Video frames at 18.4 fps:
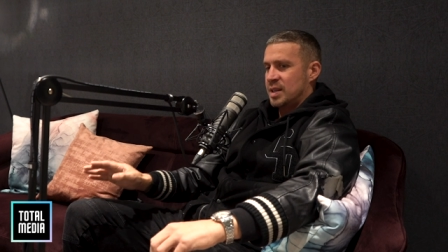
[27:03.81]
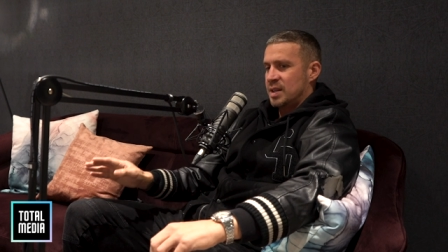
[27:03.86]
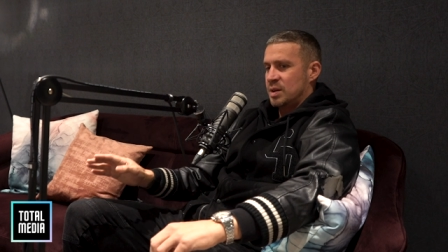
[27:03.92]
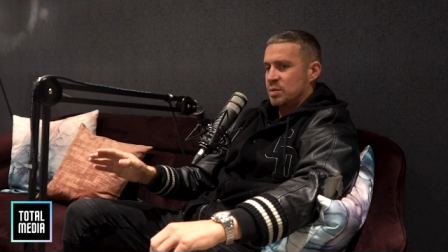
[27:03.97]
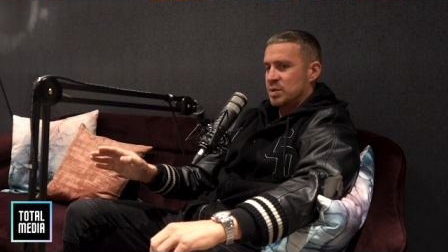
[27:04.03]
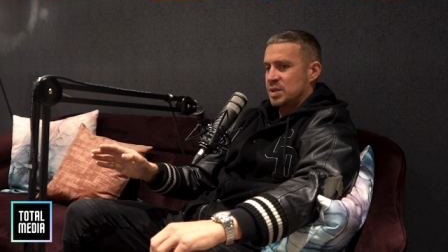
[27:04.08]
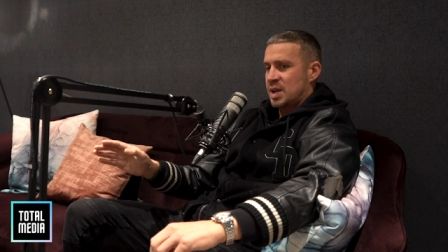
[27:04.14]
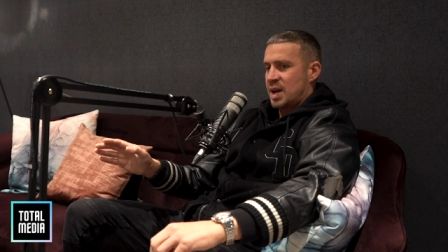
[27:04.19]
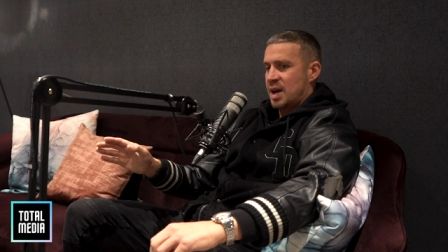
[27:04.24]
and it
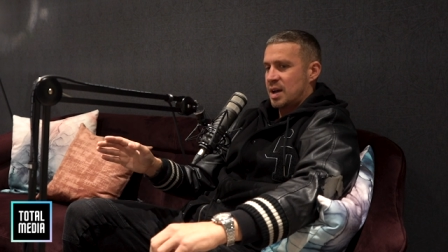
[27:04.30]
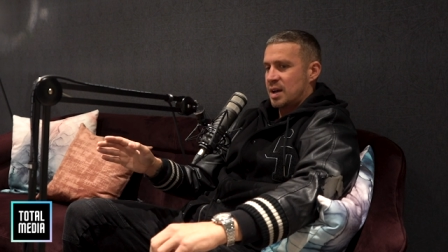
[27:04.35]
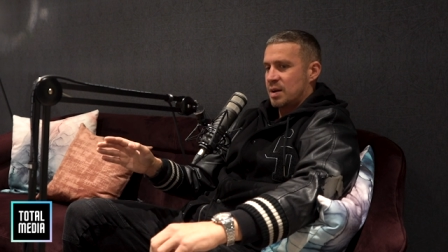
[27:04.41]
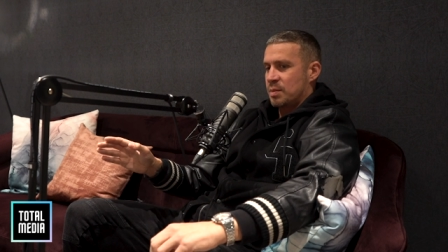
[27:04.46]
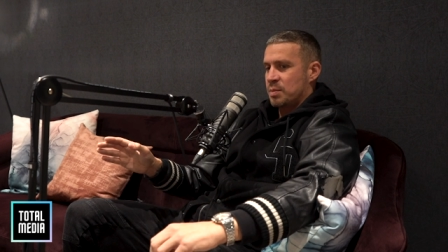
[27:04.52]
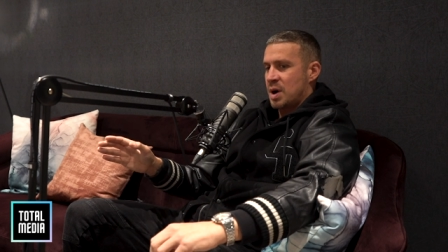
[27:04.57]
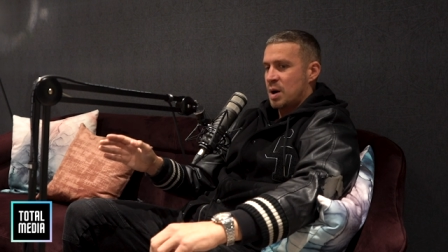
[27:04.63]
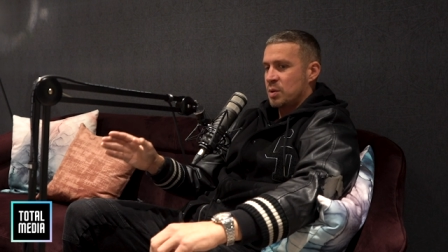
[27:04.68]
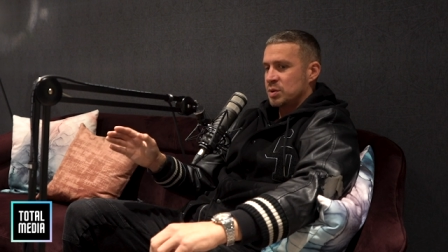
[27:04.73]
was like
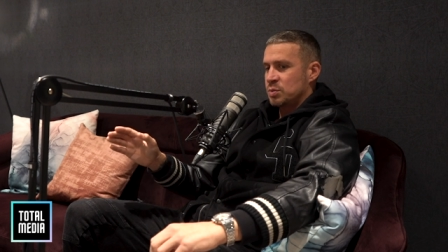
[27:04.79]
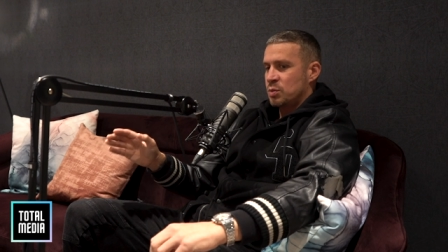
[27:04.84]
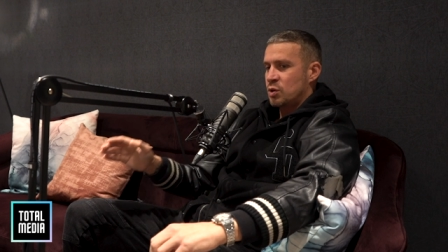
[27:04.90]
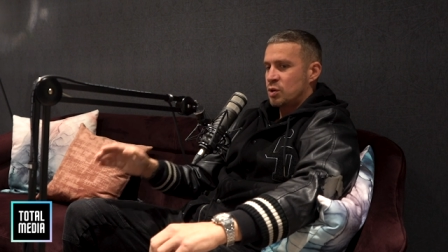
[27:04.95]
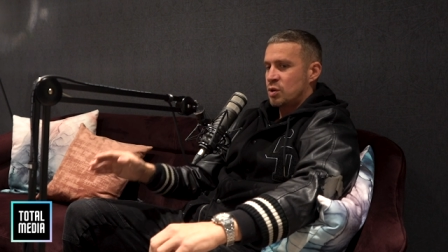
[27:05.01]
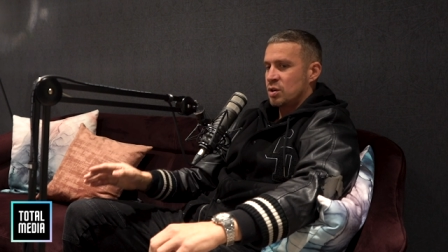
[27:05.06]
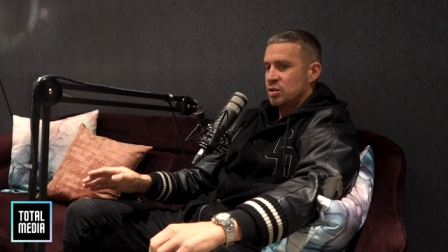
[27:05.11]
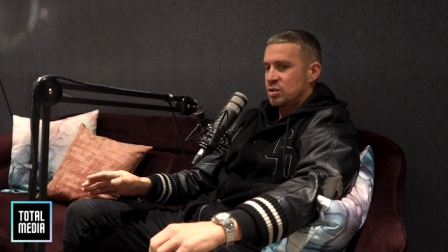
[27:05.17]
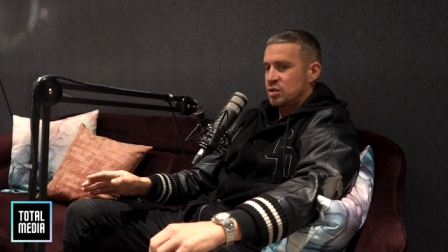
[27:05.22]
I was more
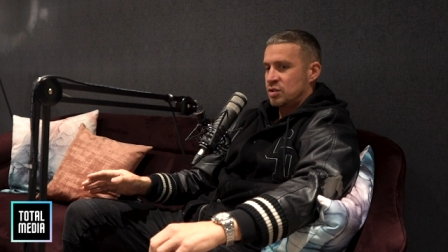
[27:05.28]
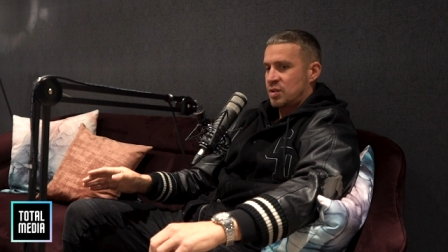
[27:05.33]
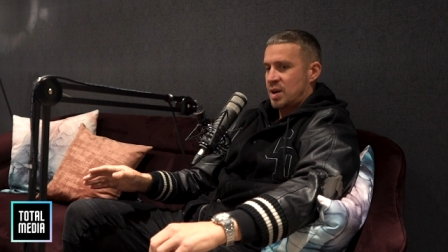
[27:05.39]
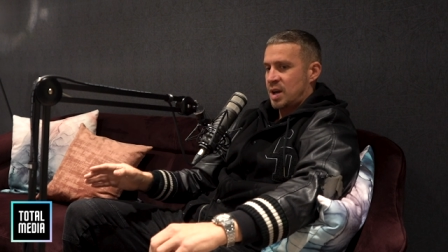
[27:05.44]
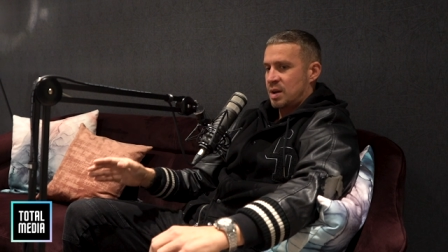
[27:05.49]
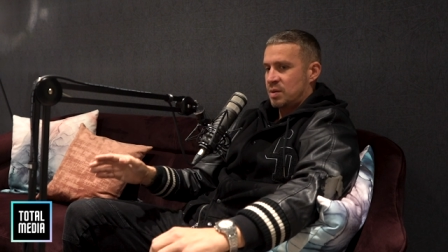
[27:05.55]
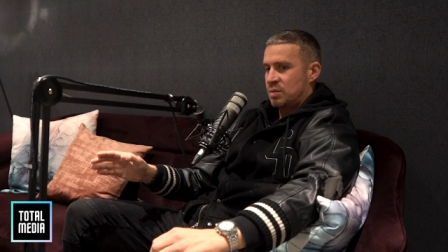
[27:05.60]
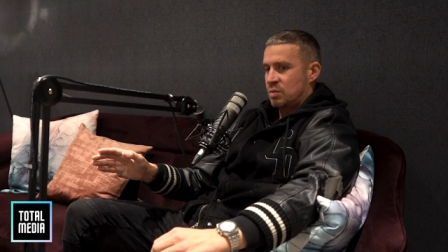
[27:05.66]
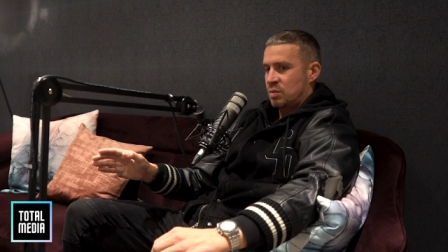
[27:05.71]

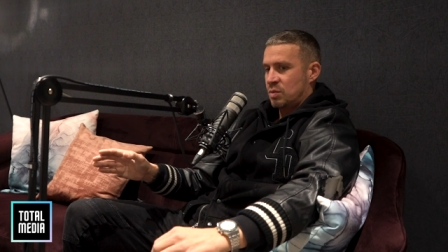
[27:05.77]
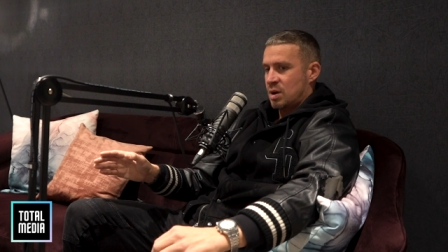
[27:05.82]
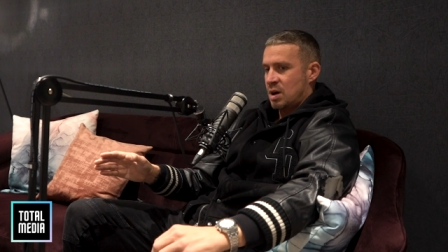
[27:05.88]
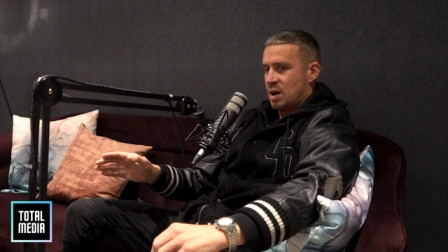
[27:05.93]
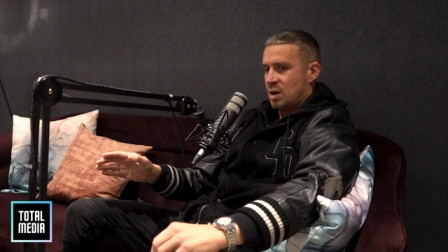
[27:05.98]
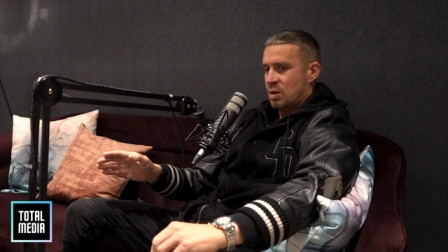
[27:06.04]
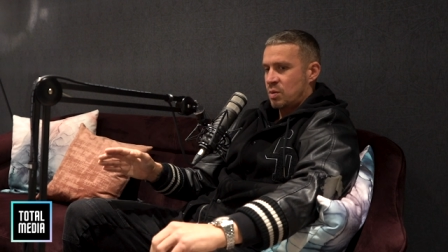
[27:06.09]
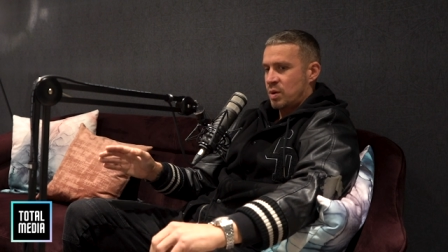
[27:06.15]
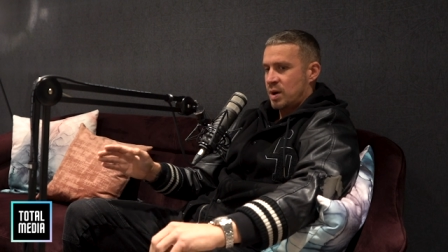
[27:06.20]
concentrating.
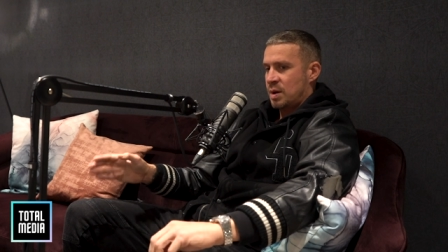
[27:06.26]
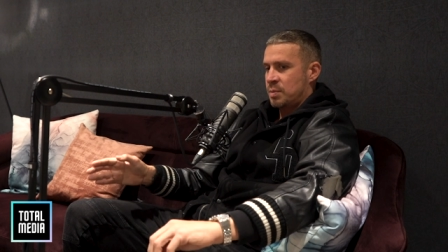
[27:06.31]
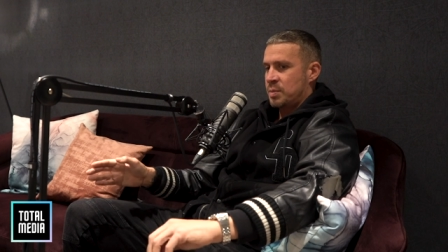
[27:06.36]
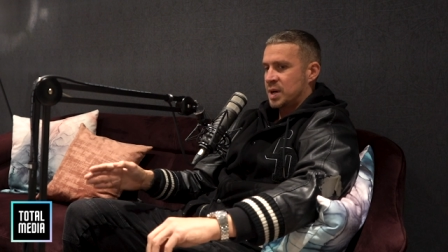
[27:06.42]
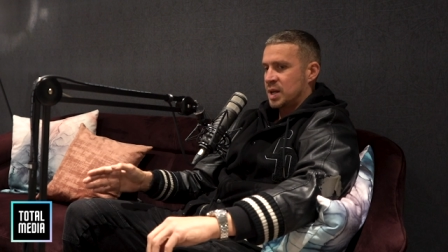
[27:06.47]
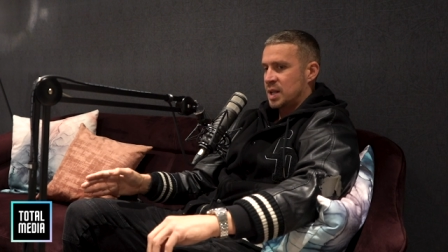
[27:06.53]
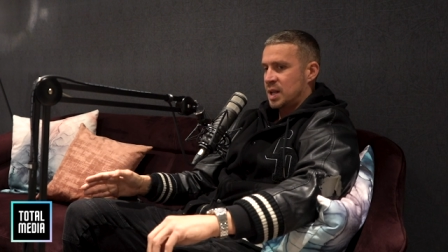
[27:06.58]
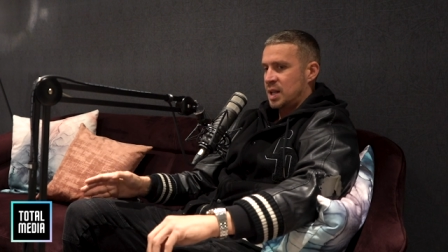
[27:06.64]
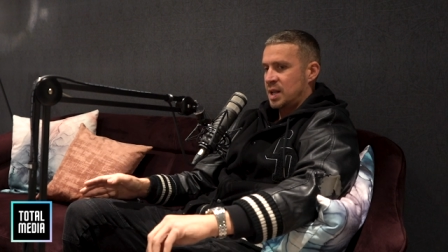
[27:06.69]
Oh, where am I
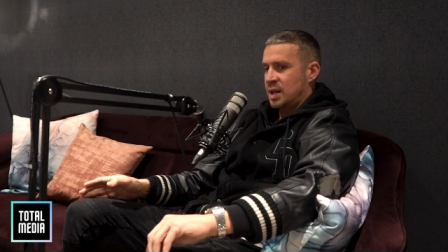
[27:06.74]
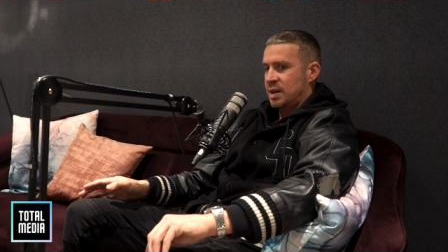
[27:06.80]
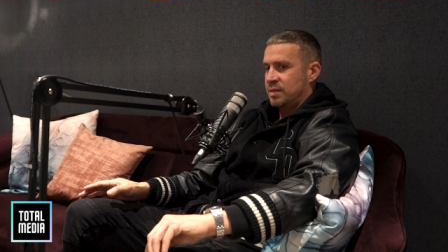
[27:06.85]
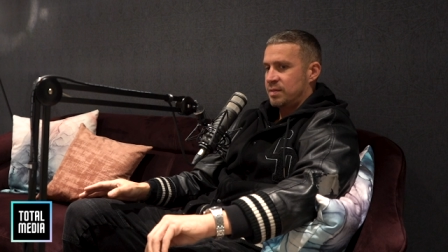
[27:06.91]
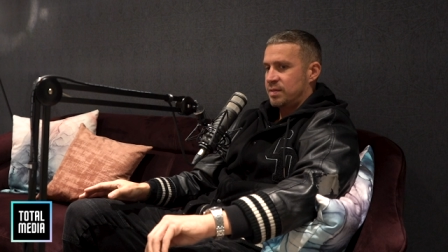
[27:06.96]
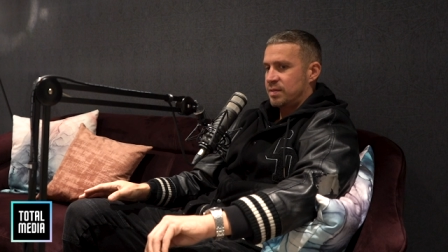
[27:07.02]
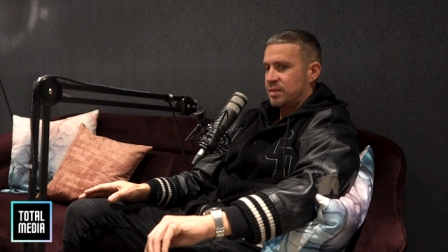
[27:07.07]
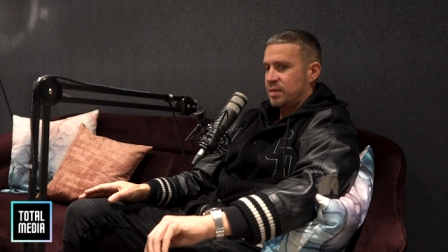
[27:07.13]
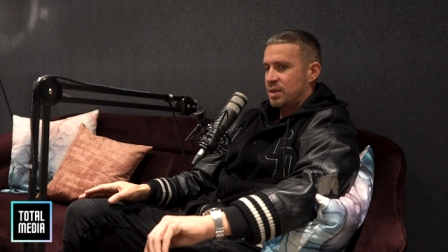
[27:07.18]
going to
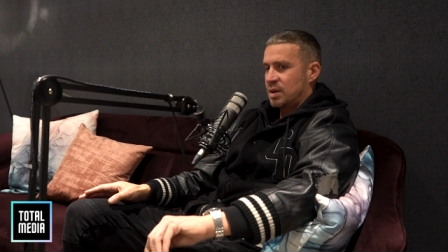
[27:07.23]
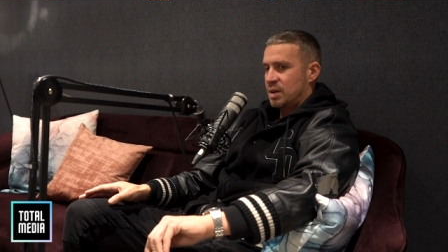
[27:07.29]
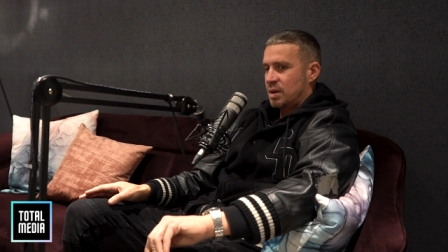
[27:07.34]
live?